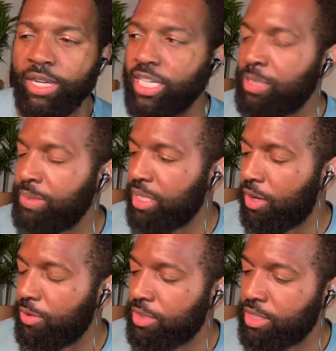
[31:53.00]
And I had
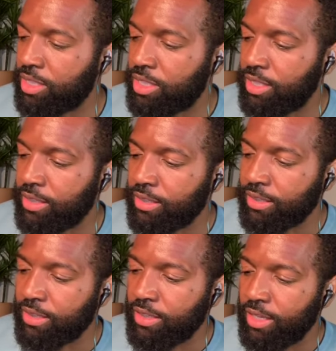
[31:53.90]
seen some memes
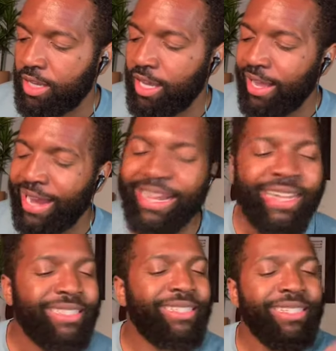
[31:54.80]
flying around, and
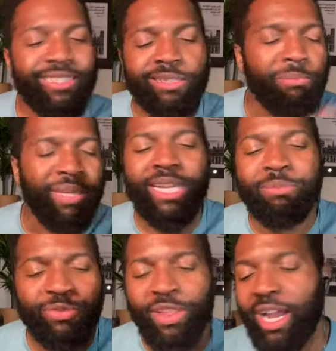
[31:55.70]
I saw the
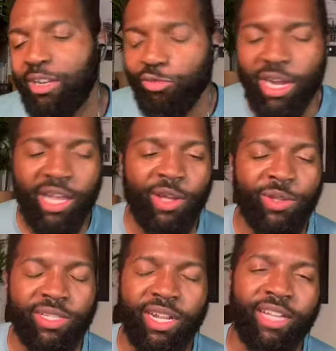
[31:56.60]
face of Jonathan
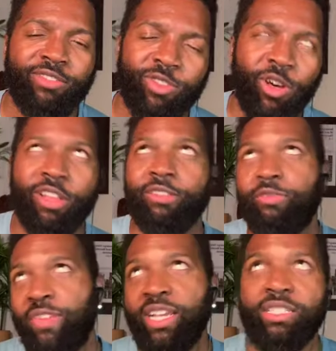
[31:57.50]
Swan, this
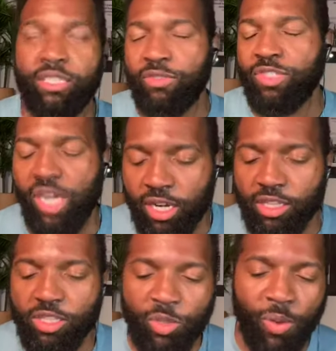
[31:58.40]
Axios reporter, as
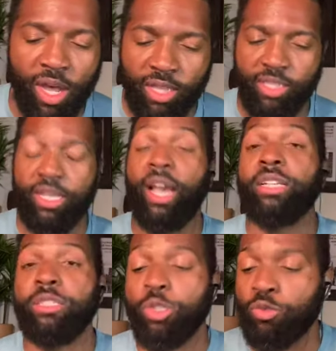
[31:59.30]
he
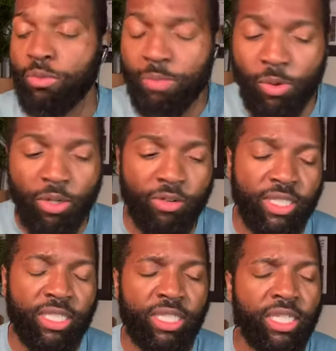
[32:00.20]
tried,
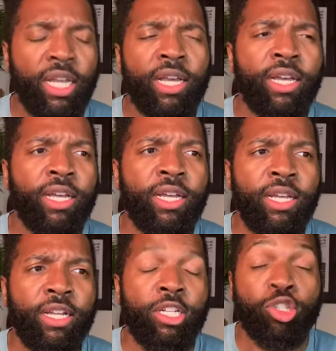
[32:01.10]
tried
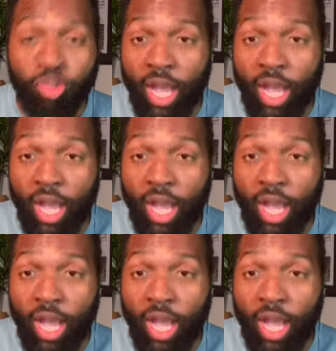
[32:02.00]
to